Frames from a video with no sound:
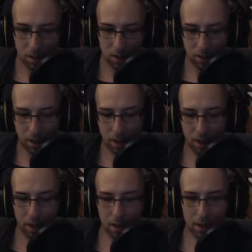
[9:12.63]

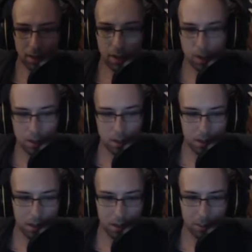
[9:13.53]
Yeah, alright. Now I
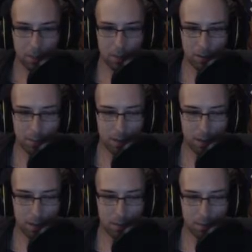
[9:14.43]
gotta get my health back up.